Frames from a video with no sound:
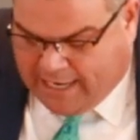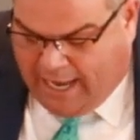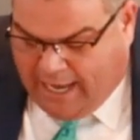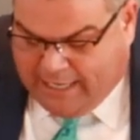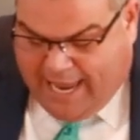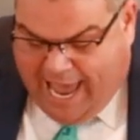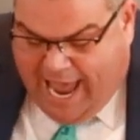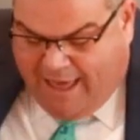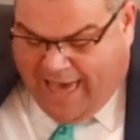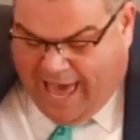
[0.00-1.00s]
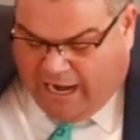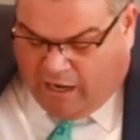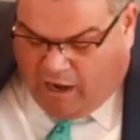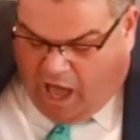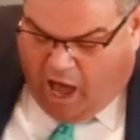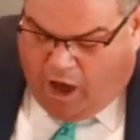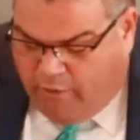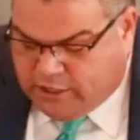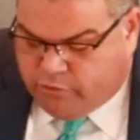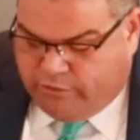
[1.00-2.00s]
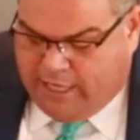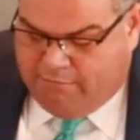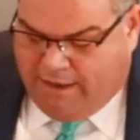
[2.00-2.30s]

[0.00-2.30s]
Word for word: Yea, thy law is within my